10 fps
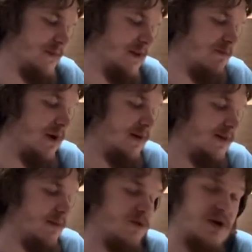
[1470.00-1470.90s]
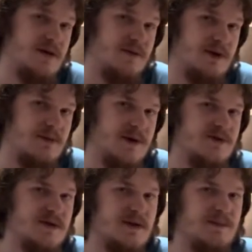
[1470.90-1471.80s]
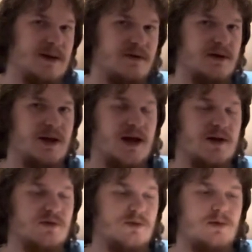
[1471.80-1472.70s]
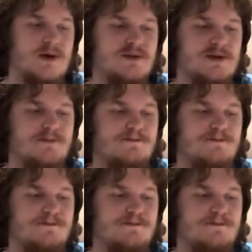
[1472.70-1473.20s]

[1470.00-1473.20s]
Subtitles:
My summary of the question is better than the actual question.